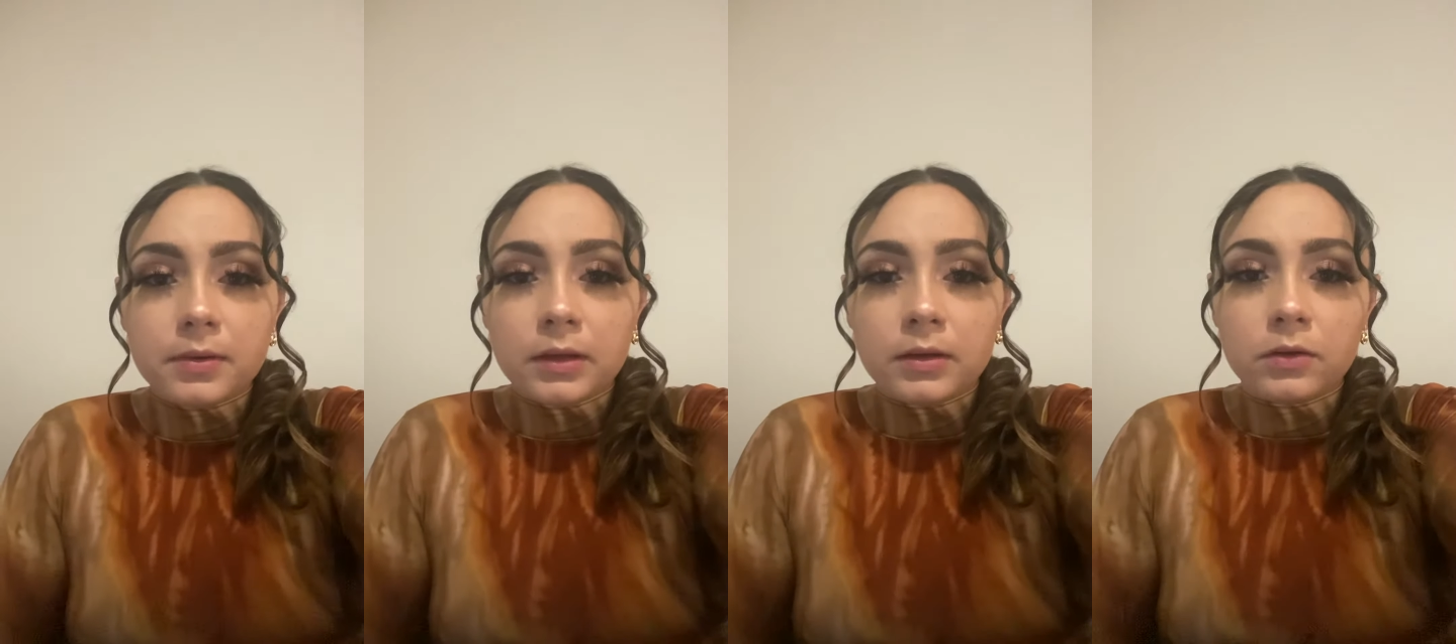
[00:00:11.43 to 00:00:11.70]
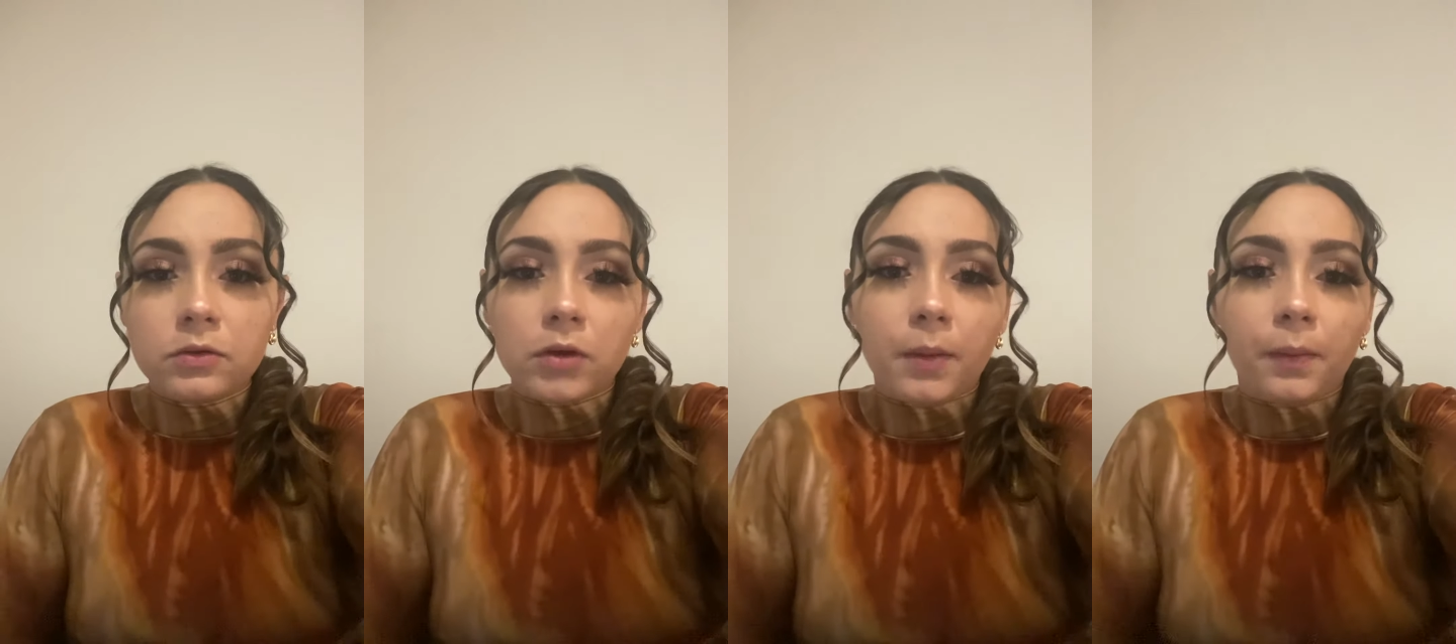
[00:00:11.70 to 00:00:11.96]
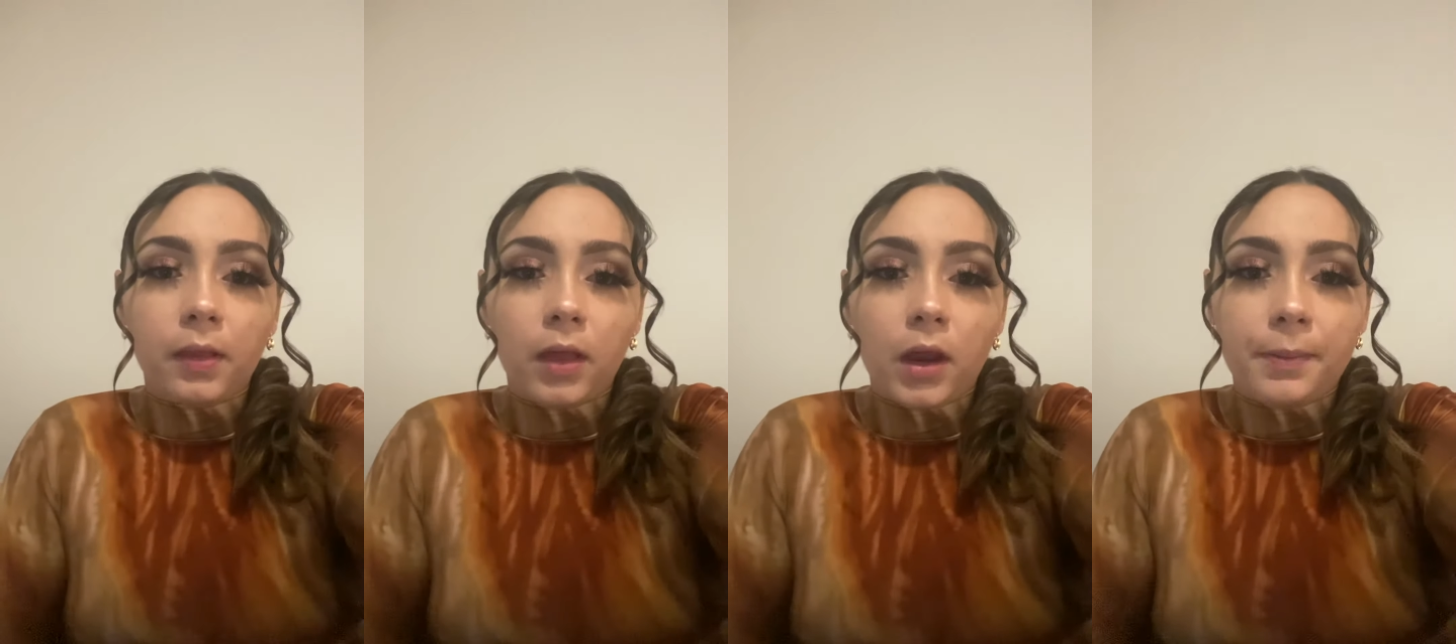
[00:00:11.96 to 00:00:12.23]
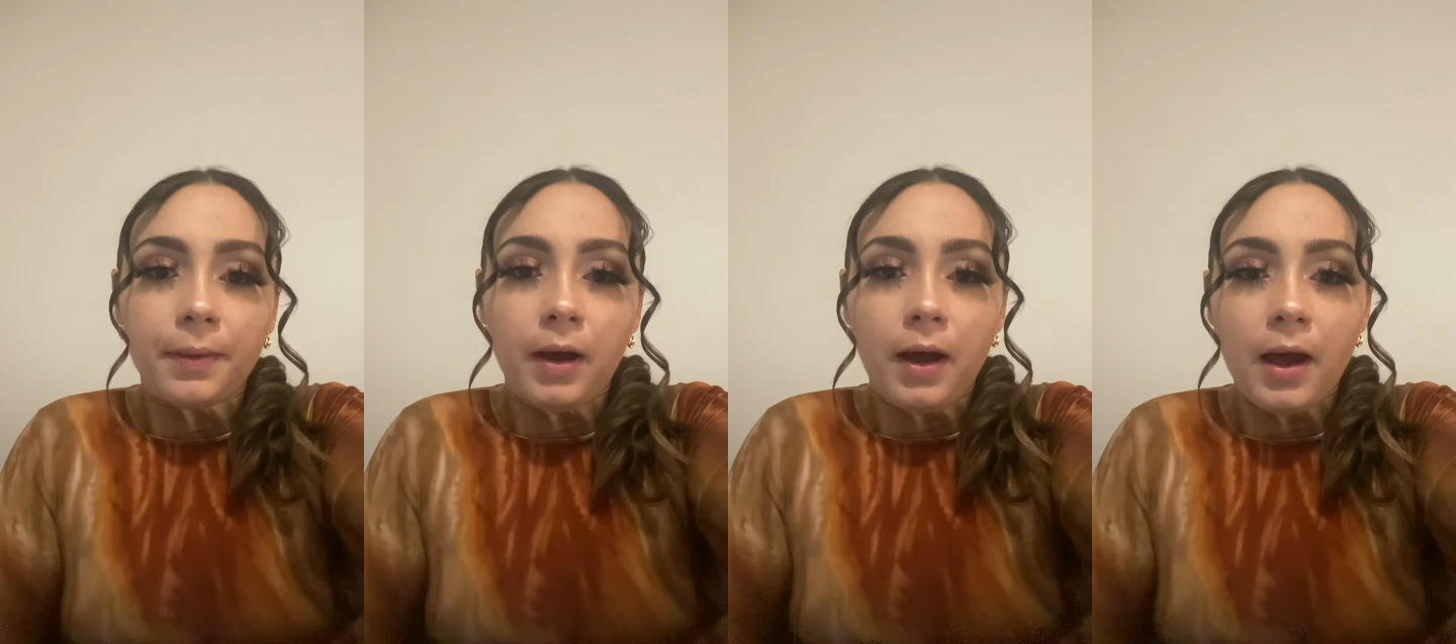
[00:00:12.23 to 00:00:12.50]
It described a lot
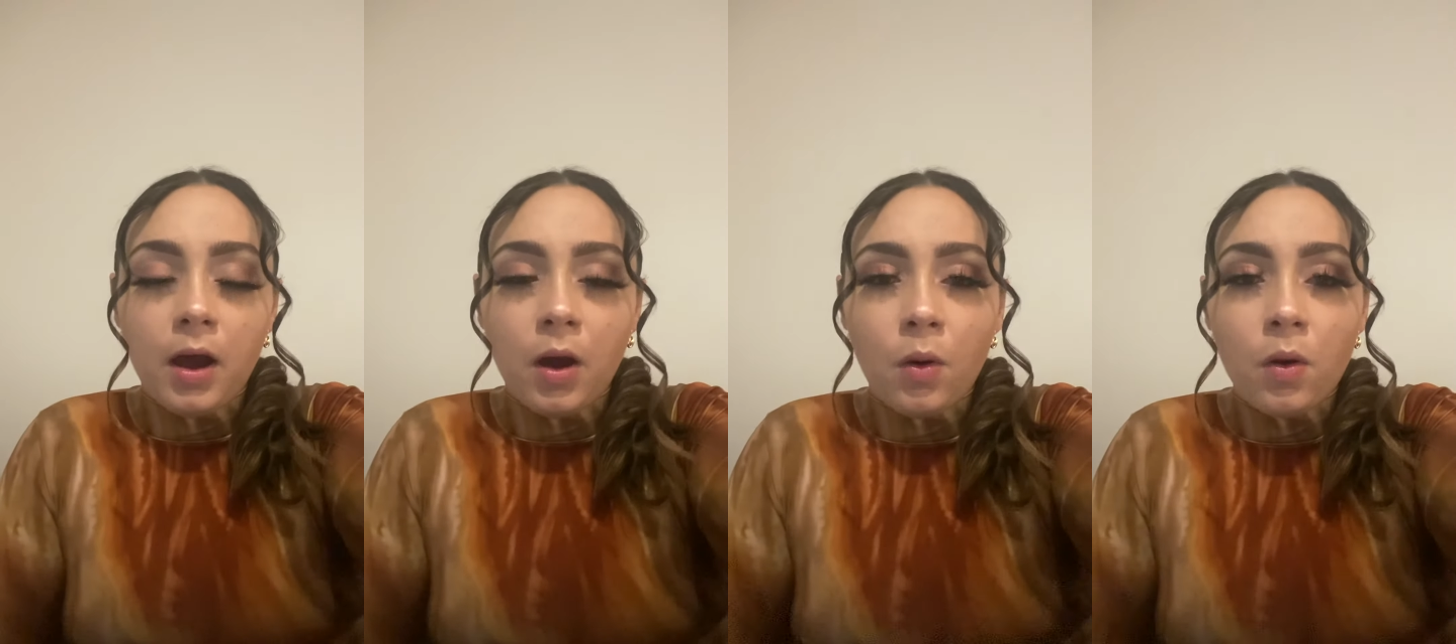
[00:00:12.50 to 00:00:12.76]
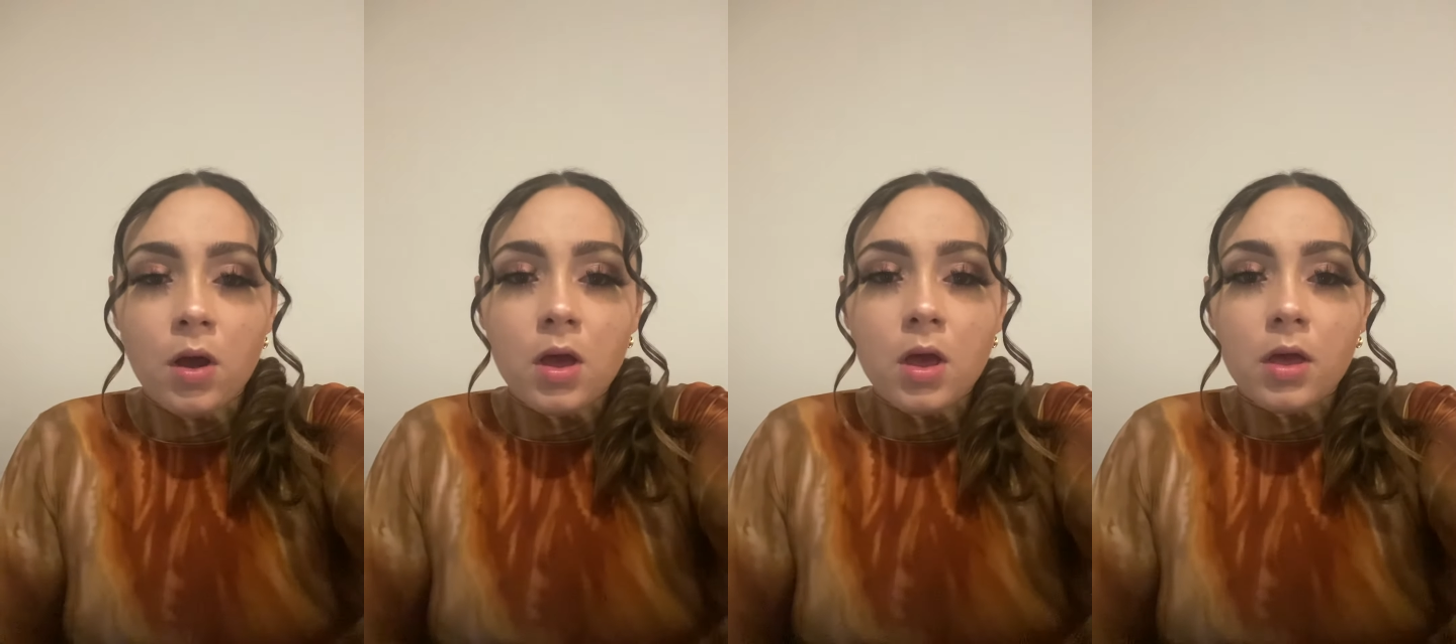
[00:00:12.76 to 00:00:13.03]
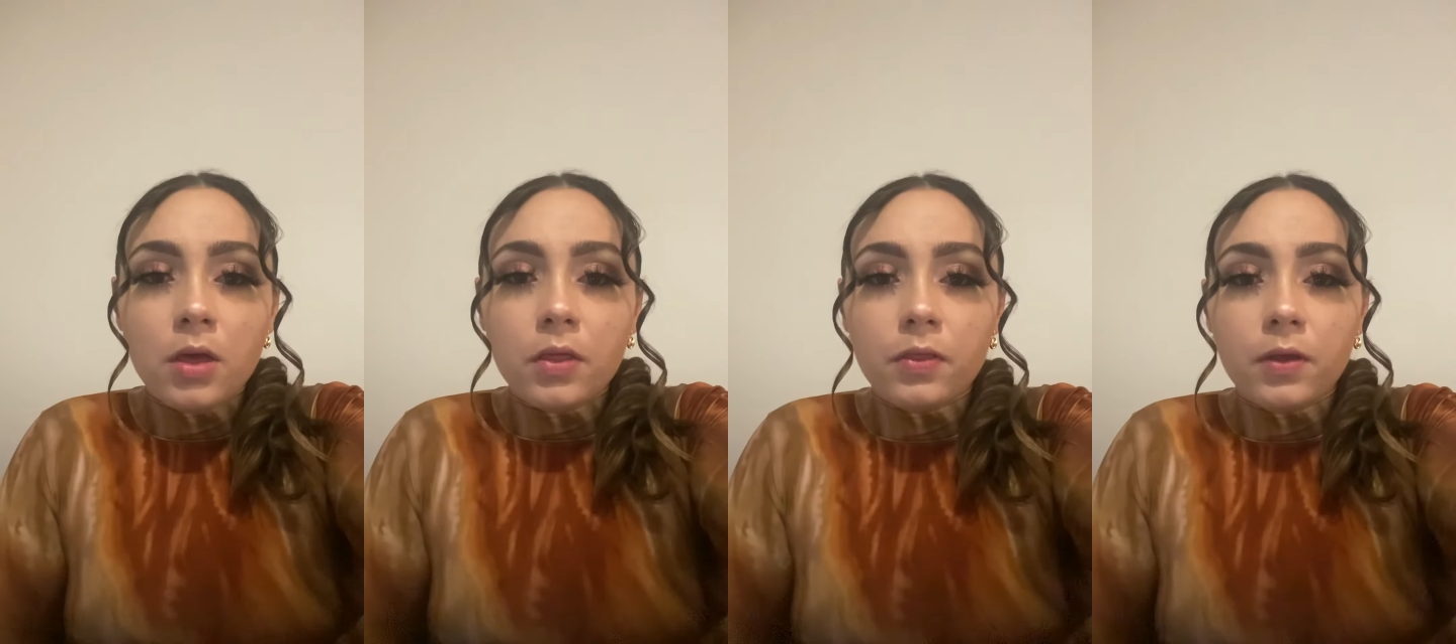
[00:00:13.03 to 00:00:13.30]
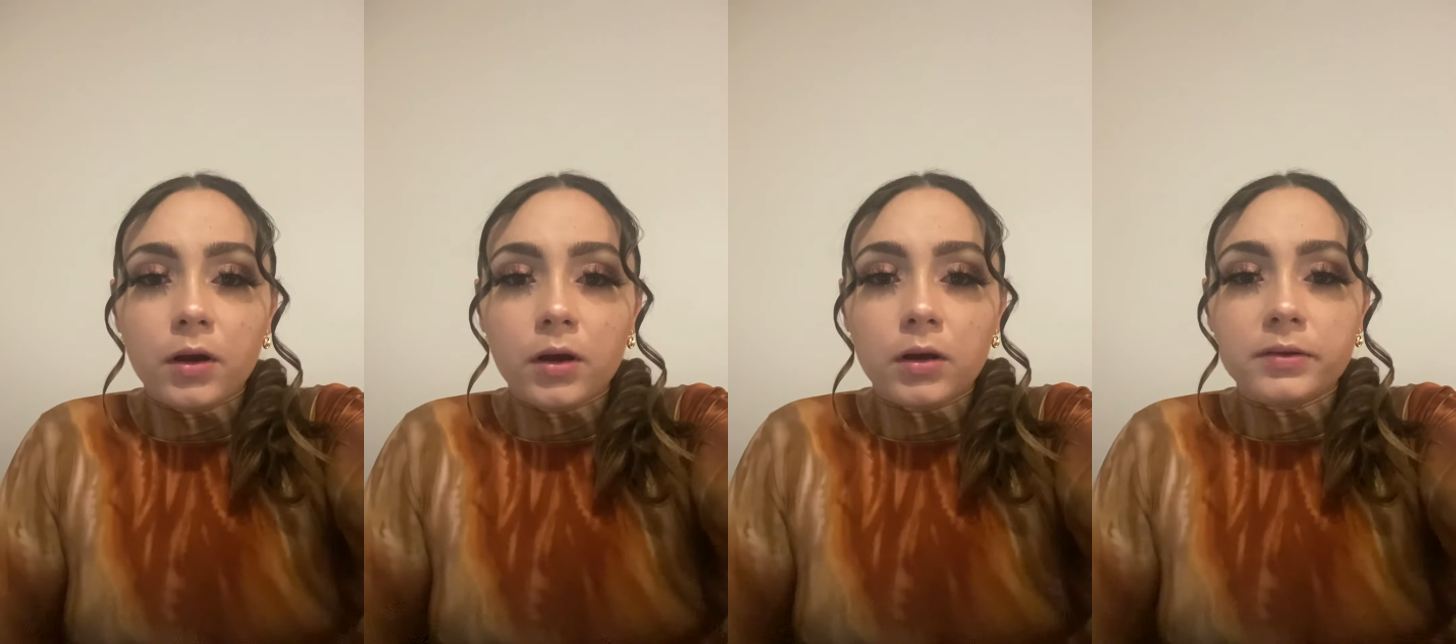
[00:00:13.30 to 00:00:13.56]
about how
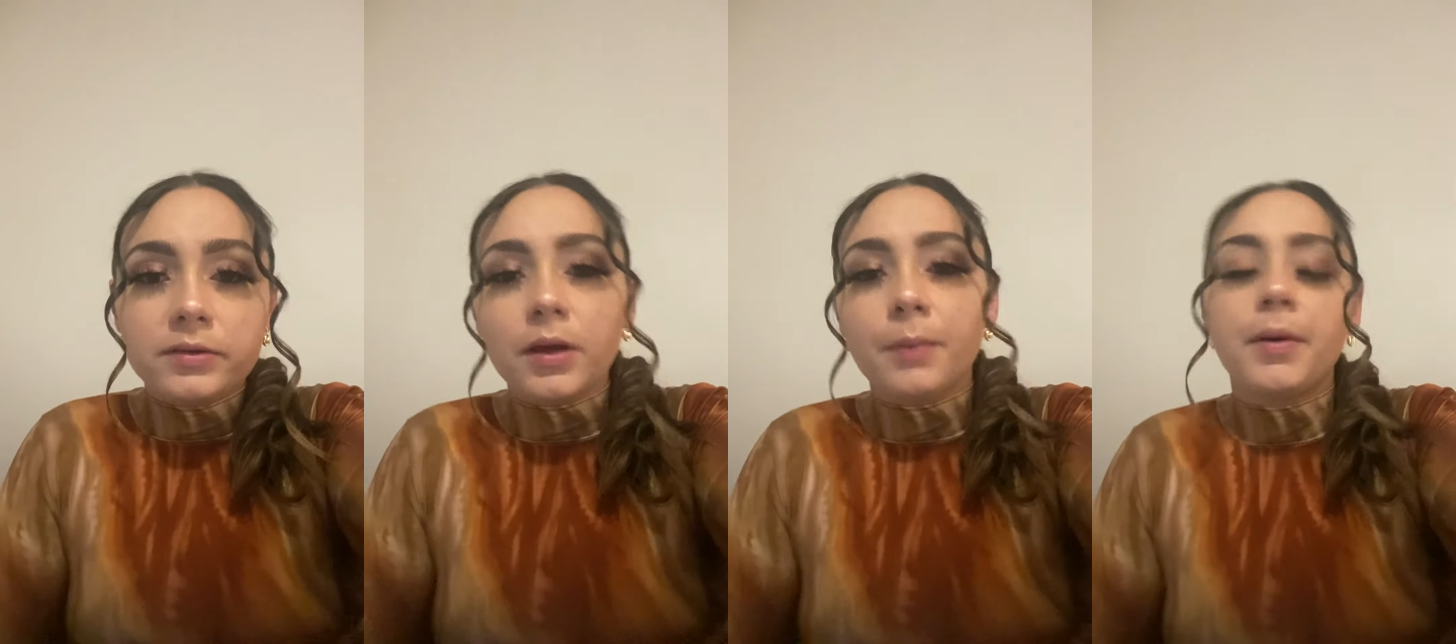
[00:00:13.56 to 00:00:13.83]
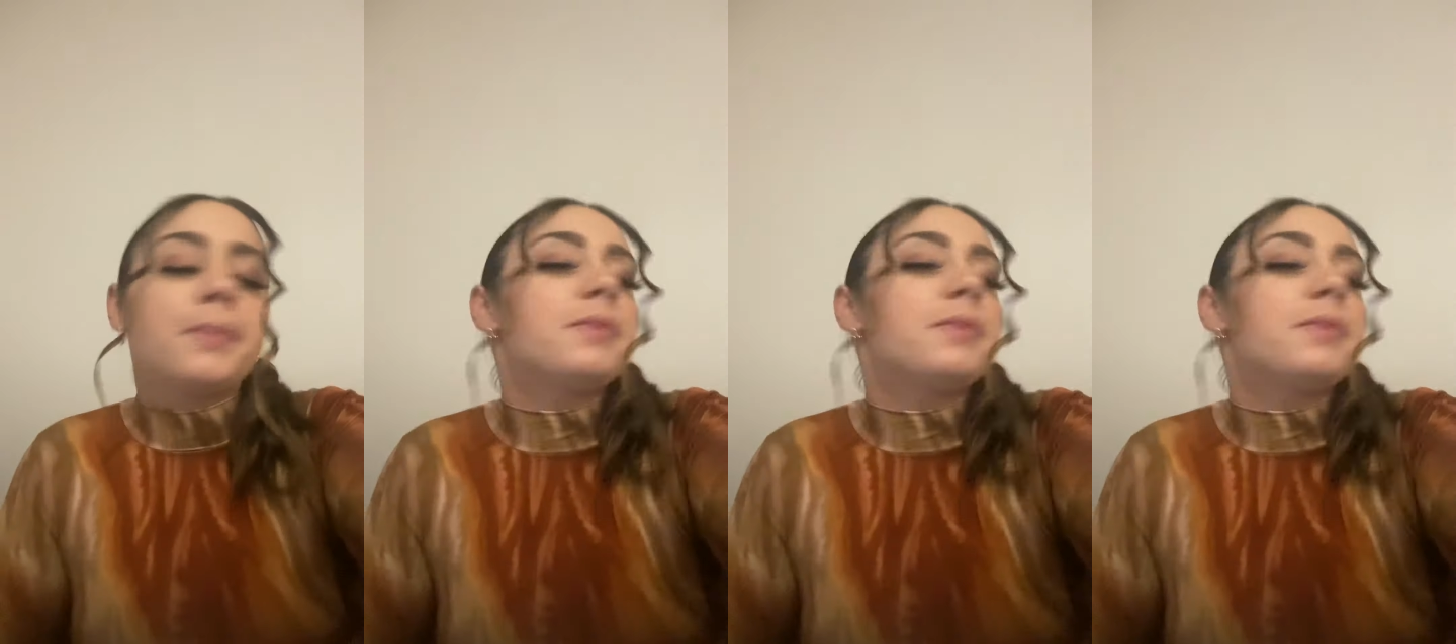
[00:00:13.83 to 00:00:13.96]
the suburbs